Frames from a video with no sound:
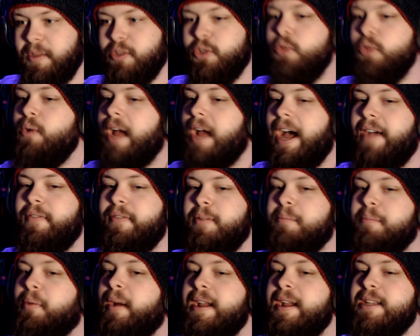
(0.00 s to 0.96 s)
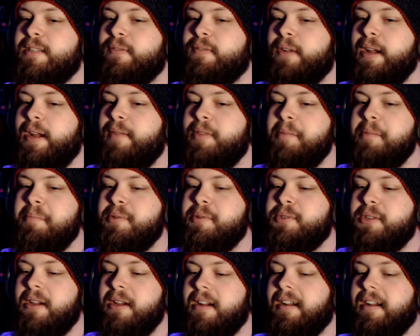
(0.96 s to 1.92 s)
The true alpha breaks free of the
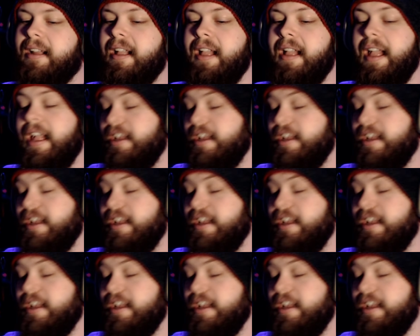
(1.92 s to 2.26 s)
berserk.